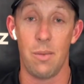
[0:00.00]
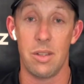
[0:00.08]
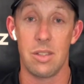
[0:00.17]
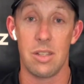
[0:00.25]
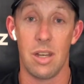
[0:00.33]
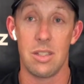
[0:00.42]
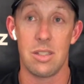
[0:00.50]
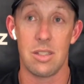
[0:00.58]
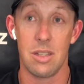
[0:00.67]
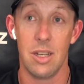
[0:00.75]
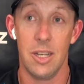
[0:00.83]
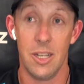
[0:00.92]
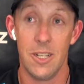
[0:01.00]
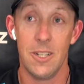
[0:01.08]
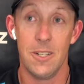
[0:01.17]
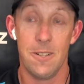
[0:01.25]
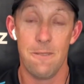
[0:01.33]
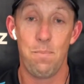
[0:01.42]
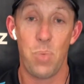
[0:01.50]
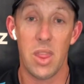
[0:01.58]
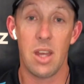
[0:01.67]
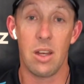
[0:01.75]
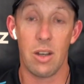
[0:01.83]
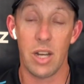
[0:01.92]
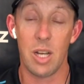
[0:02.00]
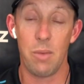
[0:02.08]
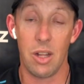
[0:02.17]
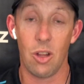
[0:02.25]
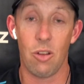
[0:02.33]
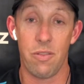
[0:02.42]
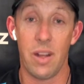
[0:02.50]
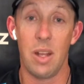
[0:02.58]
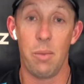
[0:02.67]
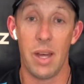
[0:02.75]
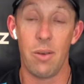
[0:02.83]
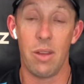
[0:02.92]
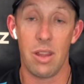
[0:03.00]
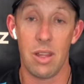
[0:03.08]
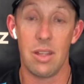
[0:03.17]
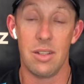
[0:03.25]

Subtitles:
and so I reckon it'll be a lot of fun to bat with.